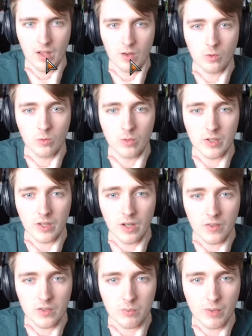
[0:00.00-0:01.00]
Ooh,
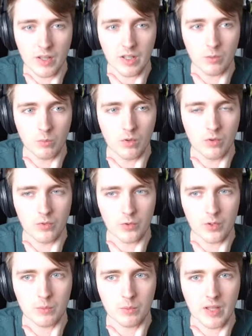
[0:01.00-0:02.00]
another Spell Eater
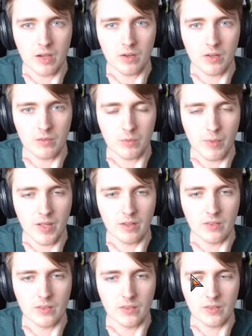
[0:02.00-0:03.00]
Wolverine without enough
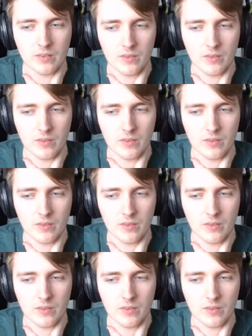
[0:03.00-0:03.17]
spells.